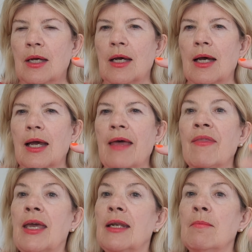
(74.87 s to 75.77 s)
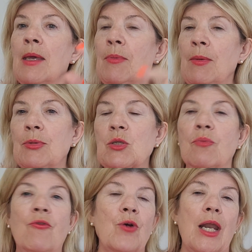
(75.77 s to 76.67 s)
And then maybe
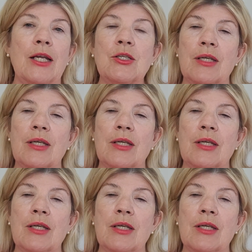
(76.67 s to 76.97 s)
before lunch,